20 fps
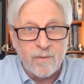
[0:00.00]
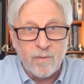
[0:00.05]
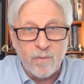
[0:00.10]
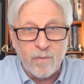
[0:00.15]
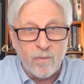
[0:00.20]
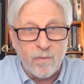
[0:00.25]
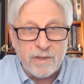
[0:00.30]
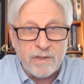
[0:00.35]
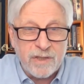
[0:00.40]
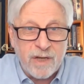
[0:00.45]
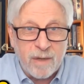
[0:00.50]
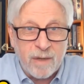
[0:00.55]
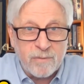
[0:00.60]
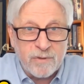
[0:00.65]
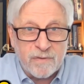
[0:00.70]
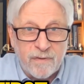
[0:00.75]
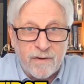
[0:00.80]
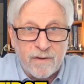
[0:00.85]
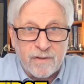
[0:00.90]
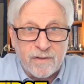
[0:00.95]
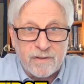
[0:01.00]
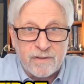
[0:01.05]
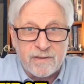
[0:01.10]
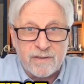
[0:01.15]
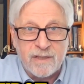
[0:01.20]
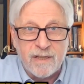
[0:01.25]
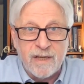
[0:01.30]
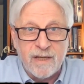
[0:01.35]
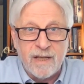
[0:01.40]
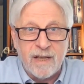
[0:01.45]
Which comes
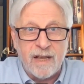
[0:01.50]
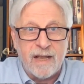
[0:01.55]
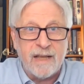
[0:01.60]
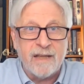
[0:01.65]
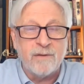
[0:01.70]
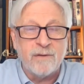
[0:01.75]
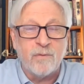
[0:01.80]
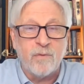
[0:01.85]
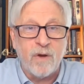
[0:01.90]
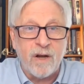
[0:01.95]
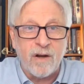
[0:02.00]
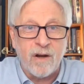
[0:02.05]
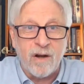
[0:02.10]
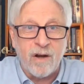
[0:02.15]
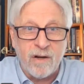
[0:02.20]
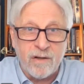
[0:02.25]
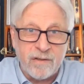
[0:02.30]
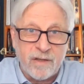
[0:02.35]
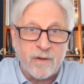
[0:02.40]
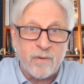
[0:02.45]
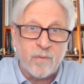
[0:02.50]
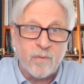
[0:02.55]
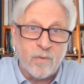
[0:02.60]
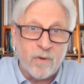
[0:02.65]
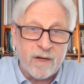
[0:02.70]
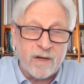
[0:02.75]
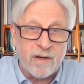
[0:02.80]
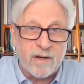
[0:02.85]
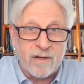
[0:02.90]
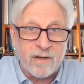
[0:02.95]
first? And where are they?
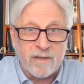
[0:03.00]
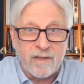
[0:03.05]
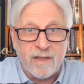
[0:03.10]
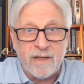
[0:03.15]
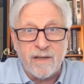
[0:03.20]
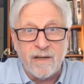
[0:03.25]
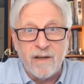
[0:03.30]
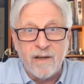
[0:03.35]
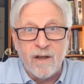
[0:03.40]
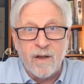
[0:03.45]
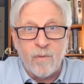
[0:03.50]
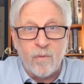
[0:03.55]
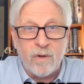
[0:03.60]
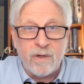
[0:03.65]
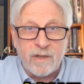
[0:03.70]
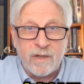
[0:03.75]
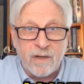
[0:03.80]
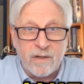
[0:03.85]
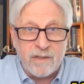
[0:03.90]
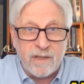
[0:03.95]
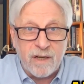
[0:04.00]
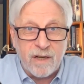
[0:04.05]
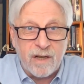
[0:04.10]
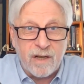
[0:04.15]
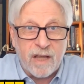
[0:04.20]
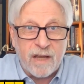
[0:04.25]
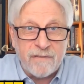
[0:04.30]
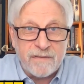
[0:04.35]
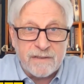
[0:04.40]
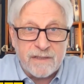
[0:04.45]
What are they? What are their
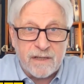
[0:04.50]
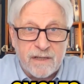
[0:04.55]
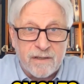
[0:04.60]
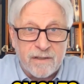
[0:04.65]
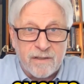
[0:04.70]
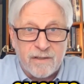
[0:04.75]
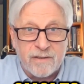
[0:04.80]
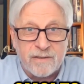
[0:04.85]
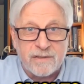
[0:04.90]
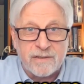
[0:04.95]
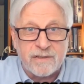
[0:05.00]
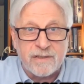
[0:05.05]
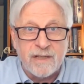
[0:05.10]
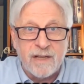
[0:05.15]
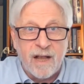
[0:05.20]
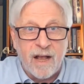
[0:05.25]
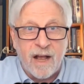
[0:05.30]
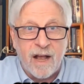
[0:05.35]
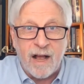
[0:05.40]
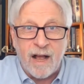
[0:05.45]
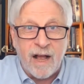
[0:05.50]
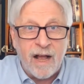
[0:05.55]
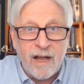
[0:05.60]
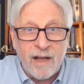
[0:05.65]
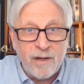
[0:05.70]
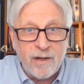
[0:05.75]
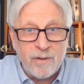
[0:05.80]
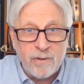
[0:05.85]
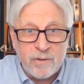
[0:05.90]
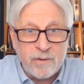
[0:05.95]
life cycles?
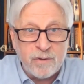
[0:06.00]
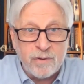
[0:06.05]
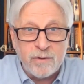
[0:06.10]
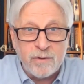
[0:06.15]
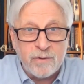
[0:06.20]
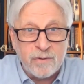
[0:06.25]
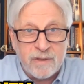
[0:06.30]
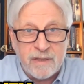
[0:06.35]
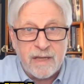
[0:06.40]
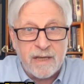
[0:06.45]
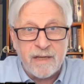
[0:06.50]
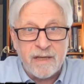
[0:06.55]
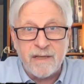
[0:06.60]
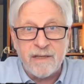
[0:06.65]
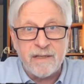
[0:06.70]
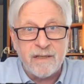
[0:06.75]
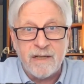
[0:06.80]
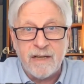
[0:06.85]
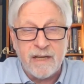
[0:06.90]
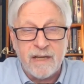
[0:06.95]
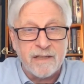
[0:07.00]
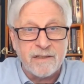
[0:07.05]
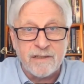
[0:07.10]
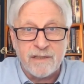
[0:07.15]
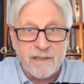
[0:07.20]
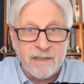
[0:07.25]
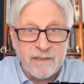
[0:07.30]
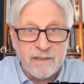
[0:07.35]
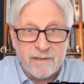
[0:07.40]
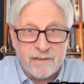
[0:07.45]
How do they get
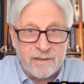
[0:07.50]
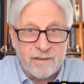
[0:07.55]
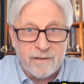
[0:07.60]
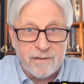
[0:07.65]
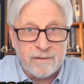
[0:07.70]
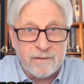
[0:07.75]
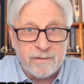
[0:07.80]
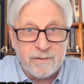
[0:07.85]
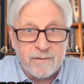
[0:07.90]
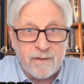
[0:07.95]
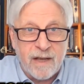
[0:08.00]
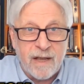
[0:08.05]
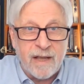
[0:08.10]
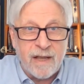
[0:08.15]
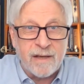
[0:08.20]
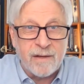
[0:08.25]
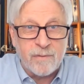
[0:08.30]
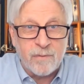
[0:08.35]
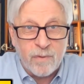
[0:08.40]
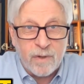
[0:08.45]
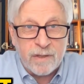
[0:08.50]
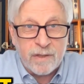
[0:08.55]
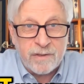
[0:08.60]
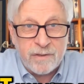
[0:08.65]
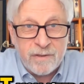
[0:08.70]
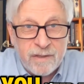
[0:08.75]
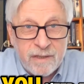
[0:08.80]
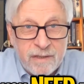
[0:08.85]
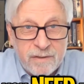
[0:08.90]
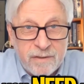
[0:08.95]
into you? And what
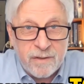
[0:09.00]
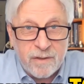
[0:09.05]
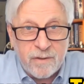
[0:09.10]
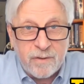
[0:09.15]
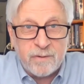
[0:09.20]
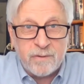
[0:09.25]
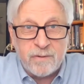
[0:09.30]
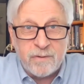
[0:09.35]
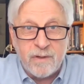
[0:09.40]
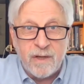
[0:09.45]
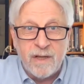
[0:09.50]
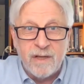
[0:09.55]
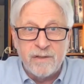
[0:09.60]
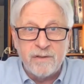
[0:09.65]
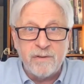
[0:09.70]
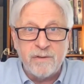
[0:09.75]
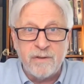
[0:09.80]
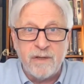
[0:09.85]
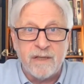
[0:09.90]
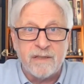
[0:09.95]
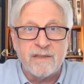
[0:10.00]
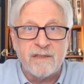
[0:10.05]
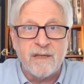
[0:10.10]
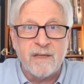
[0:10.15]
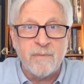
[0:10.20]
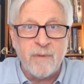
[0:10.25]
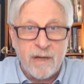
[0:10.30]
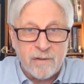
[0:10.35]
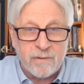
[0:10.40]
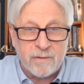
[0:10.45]
you need to do to get
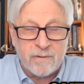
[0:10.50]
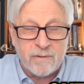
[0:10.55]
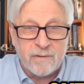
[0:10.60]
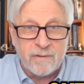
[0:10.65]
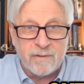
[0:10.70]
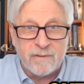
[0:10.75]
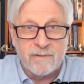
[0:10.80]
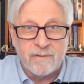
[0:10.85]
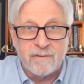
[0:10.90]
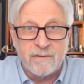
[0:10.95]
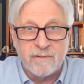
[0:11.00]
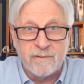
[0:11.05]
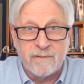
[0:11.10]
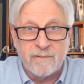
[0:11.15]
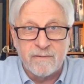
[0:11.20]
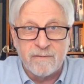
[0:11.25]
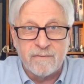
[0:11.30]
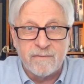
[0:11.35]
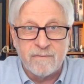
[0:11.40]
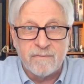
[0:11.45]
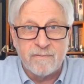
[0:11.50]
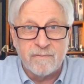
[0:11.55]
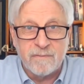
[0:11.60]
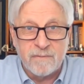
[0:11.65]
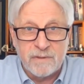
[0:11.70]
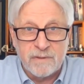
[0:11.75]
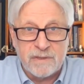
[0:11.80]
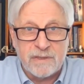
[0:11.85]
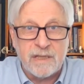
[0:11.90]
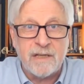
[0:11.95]
them out?
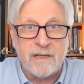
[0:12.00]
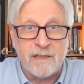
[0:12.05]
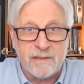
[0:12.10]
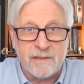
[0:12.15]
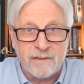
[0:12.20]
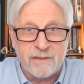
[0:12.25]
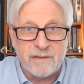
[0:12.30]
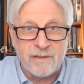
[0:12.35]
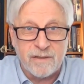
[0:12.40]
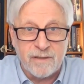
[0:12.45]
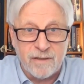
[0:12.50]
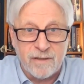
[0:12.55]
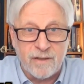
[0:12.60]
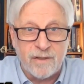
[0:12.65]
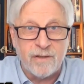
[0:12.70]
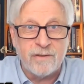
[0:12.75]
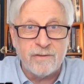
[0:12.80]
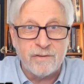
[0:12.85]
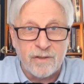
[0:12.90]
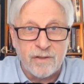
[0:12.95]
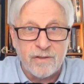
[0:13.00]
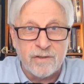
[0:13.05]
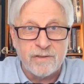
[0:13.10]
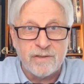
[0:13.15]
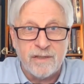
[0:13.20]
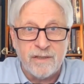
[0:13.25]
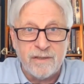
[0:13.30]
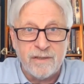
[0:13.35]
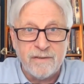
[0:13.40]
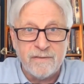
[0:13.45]
See us on
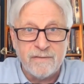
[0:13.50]
Thursday.